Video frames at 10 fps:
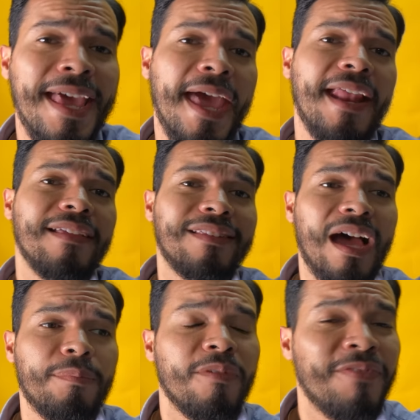And on
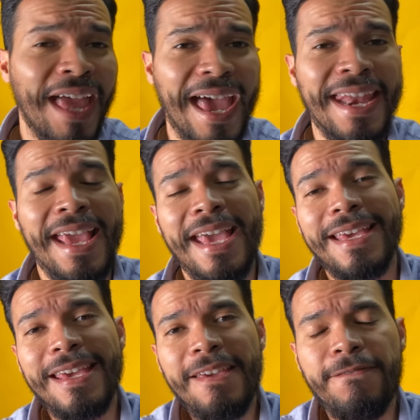top of that,
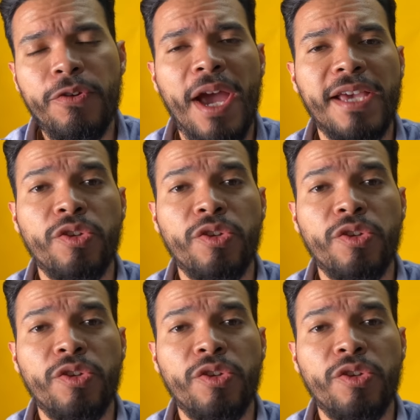if you guys